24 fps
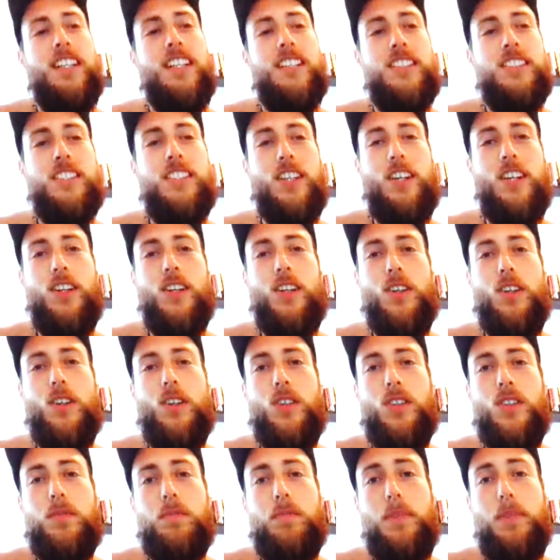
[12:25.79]

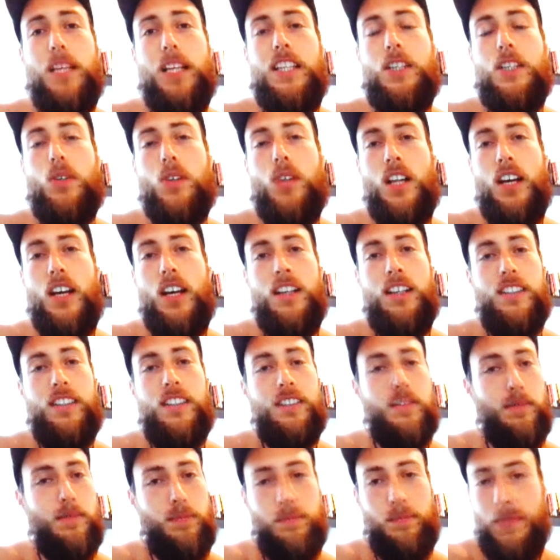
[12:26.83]
So pelicula,
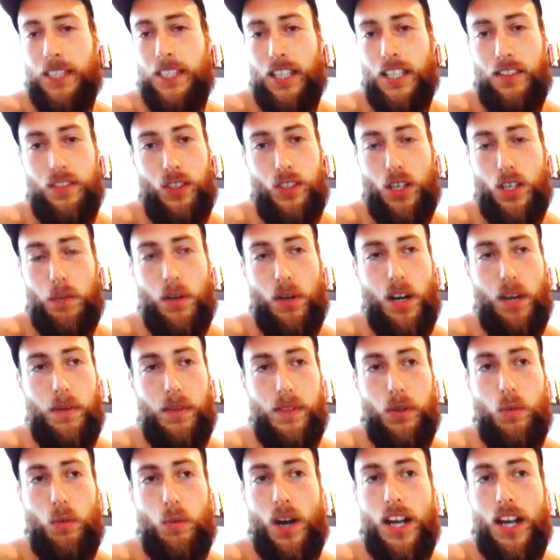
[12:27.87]
many of you are
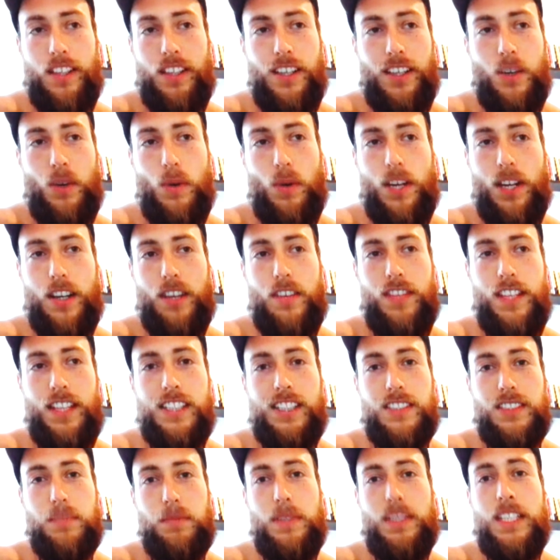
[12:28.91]
probably widely aware of
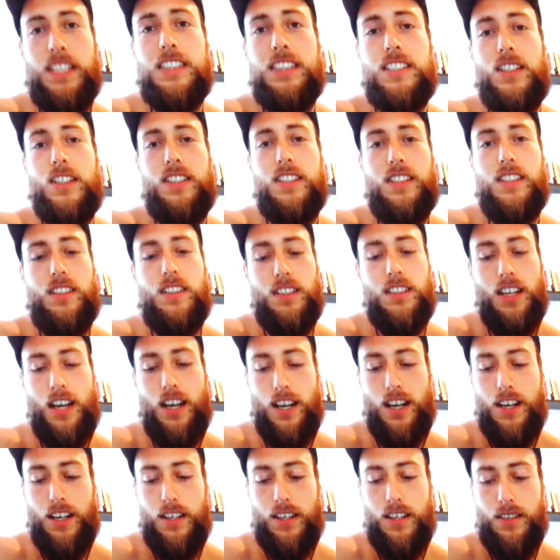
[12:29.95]
this, means
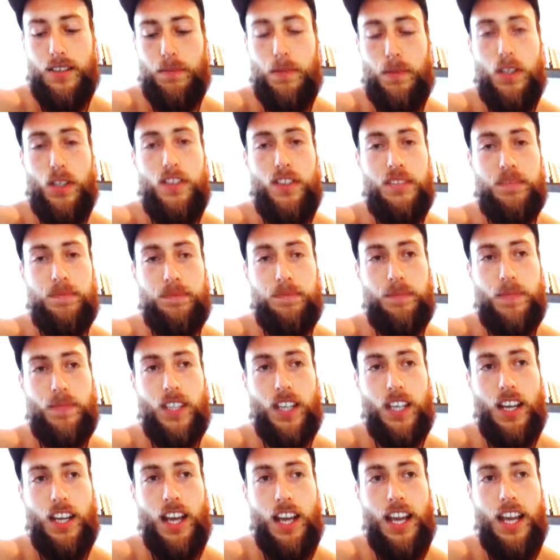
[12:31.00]
movie,
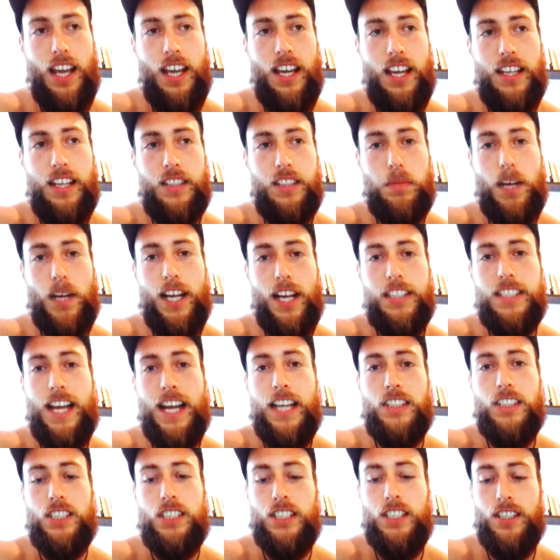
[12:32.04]
and by
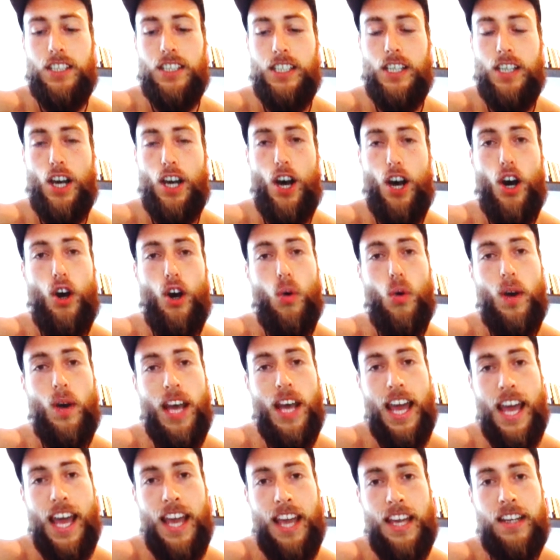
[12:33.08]
attaching the
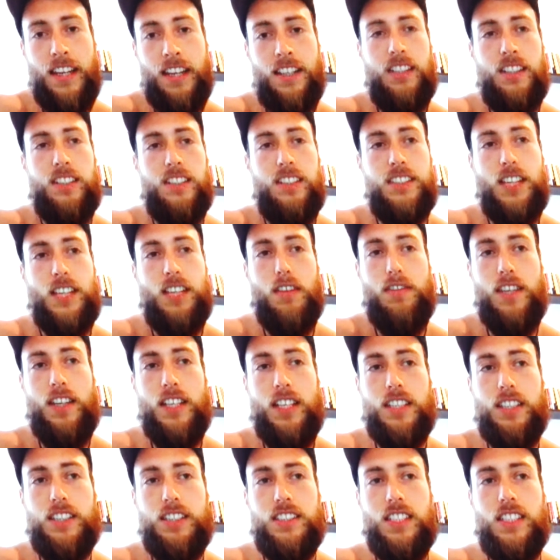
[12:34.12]
on
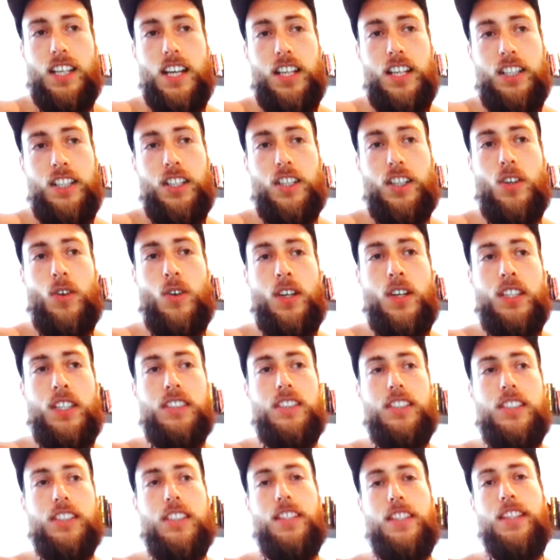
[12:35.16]
suffix, you're going
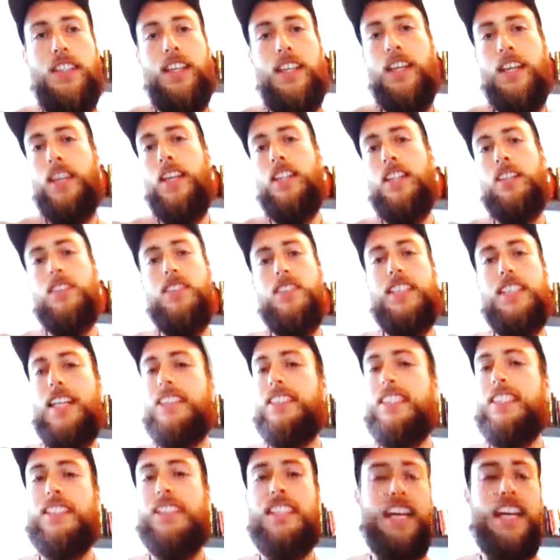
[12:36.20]
to then
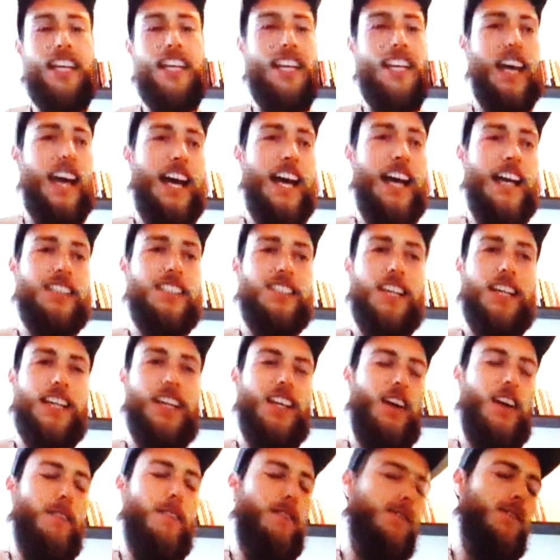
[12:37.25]
designate it as like
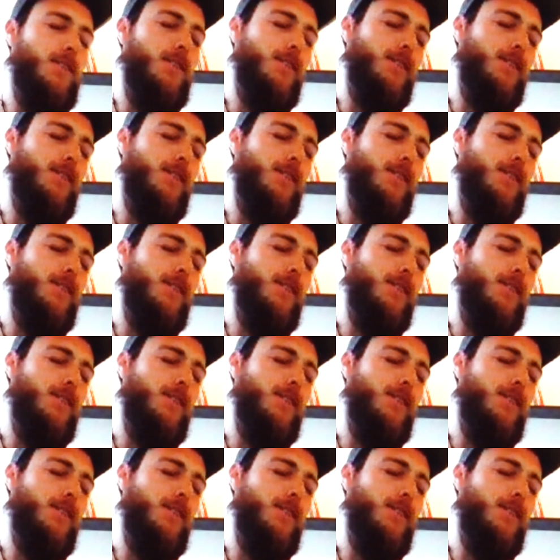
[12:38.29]
a